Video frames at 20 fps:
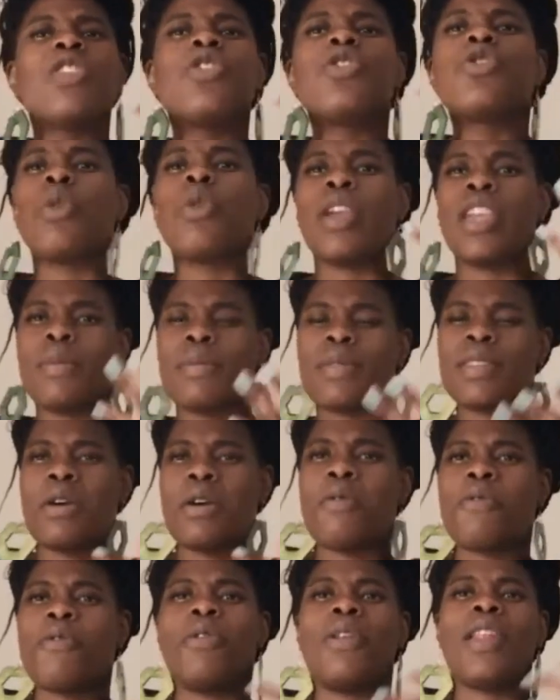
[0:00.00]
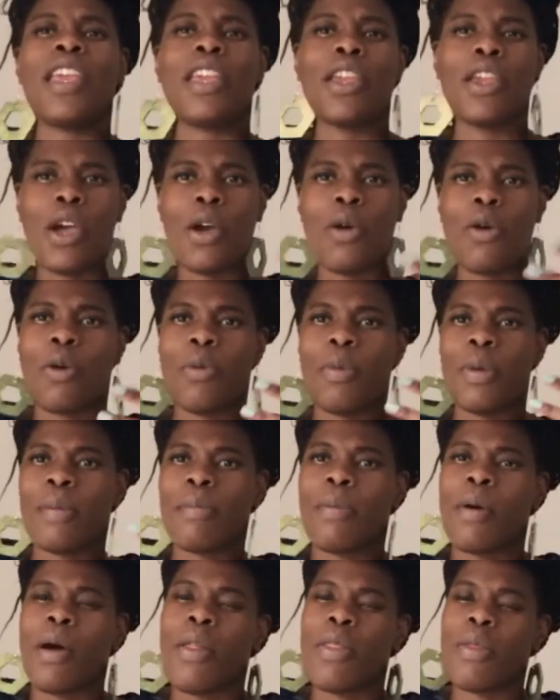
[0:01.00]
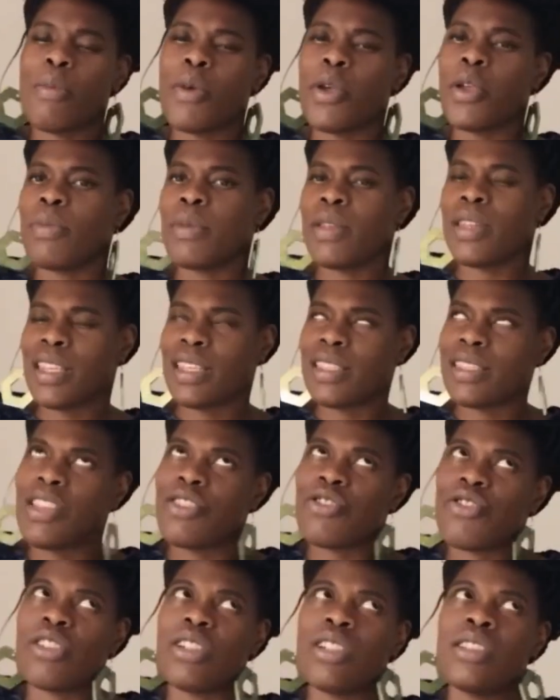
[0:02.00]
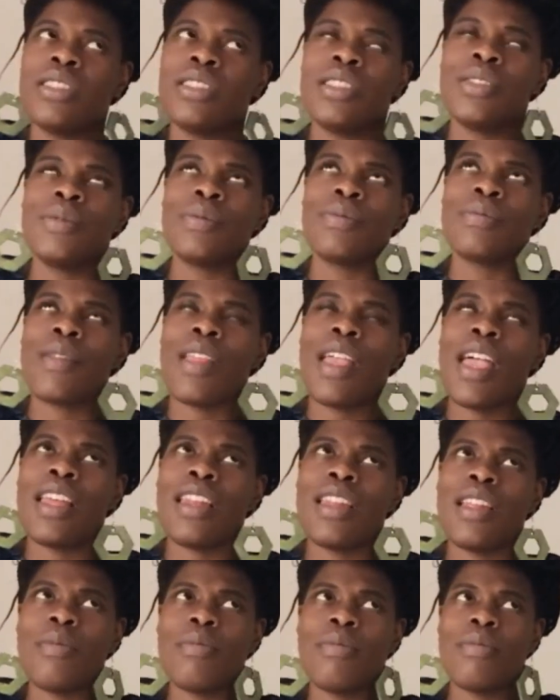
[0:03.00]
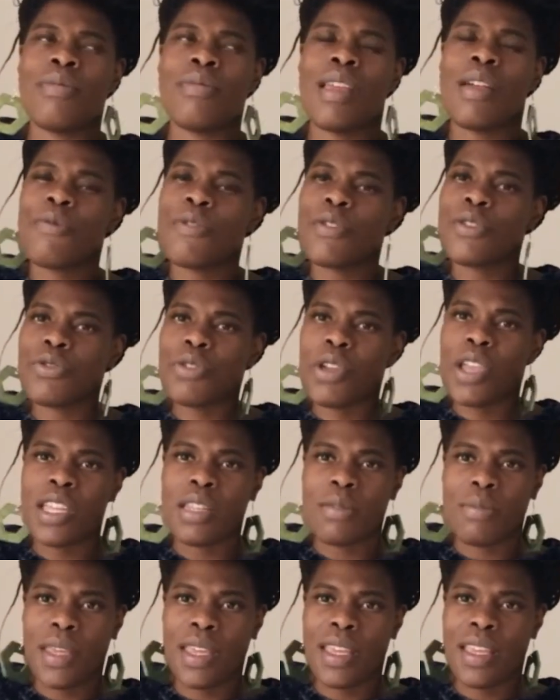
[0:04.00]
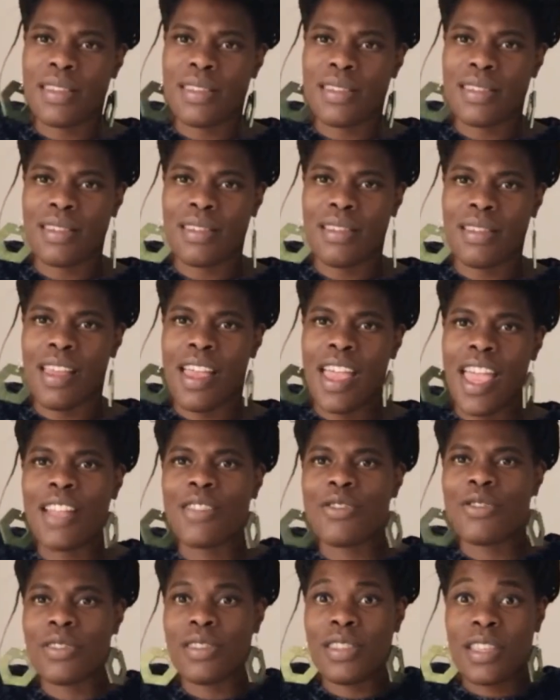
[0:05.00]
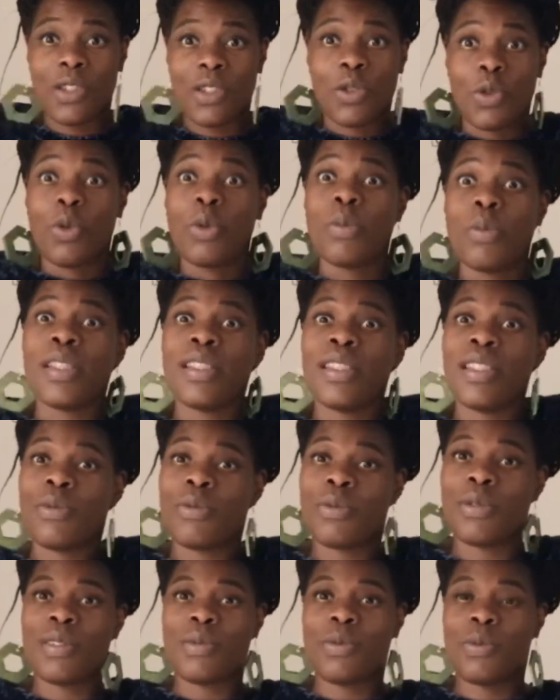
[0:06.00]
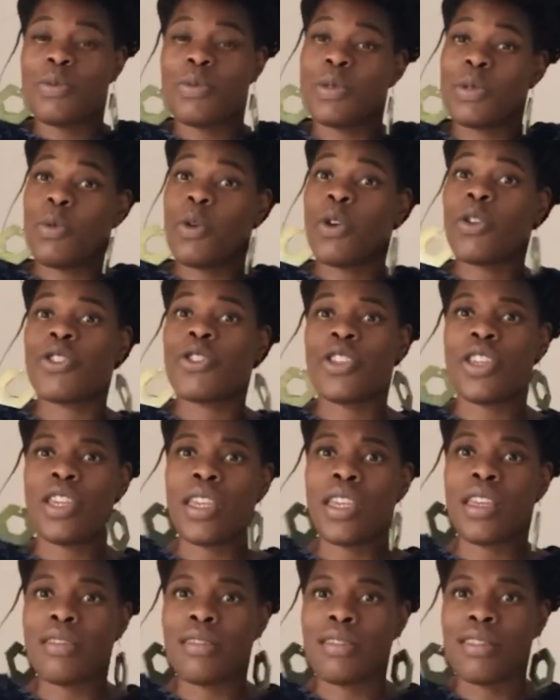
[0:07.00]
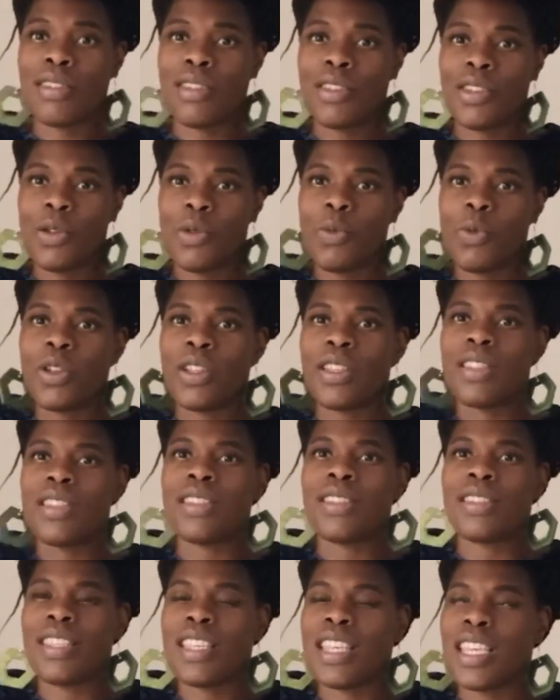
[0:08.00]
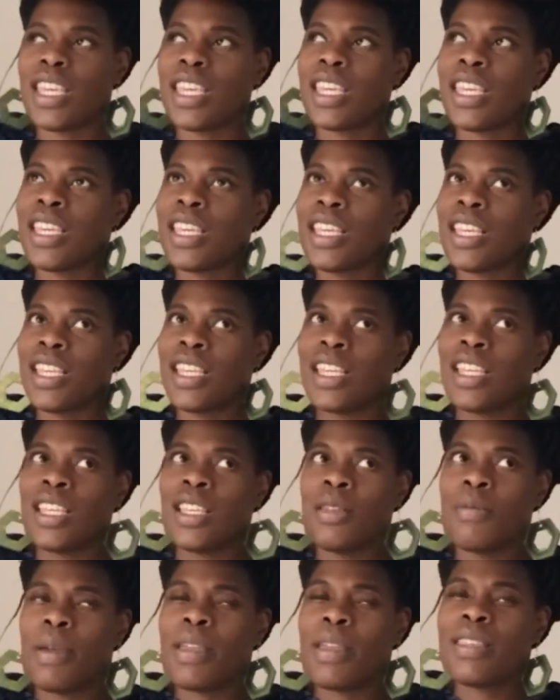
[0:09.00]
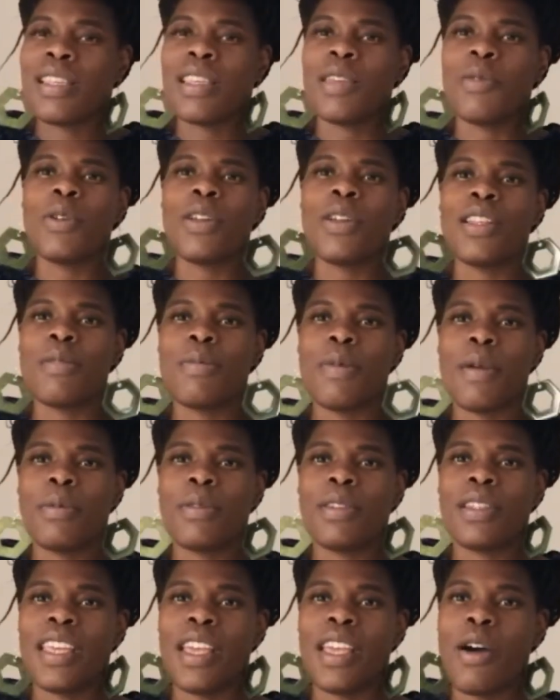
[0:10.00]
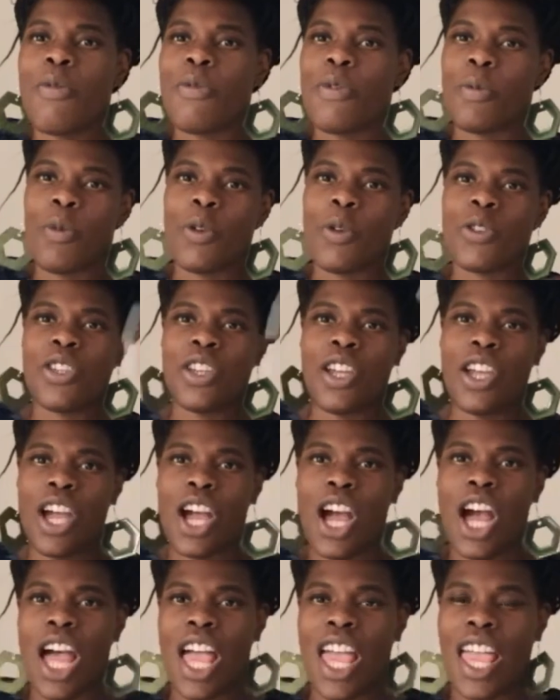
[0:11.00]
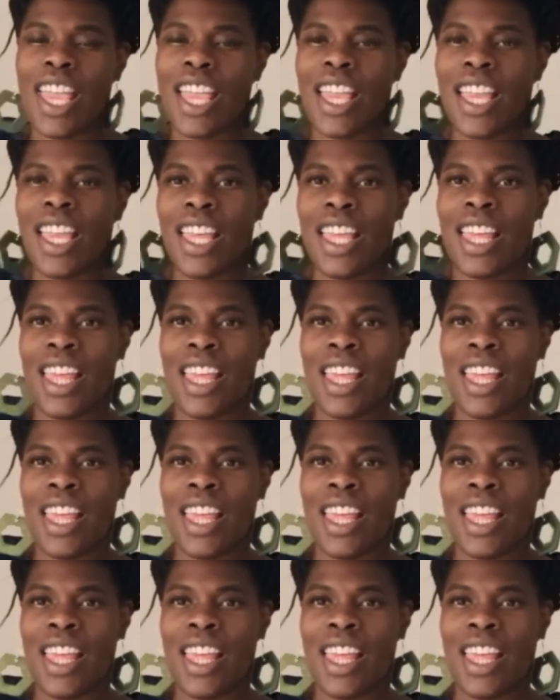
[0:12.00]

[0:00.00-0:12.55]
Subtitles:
enjoying himself or letting go or being part of the moment, etc. And that frustrated me as a heterosexual woman that was watching and, wanted to be able to get off on watching a guy